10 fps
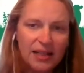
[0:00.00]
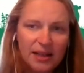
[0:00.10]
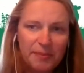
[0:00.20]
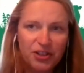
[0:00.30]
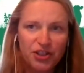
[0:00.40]
I
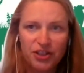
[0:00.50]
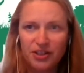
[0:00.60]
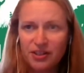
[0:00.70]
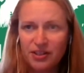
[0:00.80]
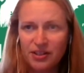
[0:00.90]
mentioned,
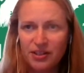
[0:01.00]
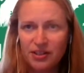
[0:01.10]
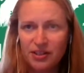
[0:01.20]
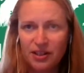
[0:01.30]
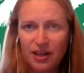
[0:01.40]
this
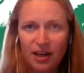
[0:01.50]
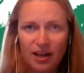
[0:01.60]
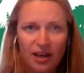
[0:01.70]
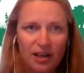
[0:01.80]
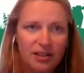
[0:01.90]
is
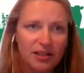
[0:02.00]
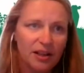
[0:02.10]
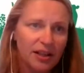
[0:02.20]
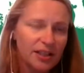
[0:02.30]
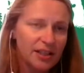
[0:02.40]
a
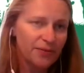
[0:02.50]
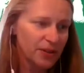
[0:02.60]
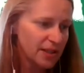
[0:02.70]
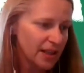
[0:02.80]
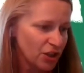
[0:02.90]
slightly
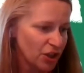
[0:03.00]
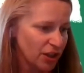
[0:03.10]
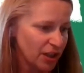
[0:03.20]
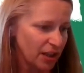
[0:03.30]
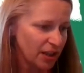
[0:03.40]
different
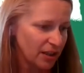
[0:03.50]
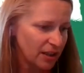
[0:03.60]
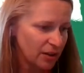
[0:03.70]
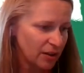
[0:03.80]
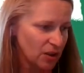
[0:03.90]
session in
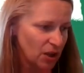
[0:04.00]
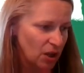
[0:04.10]
that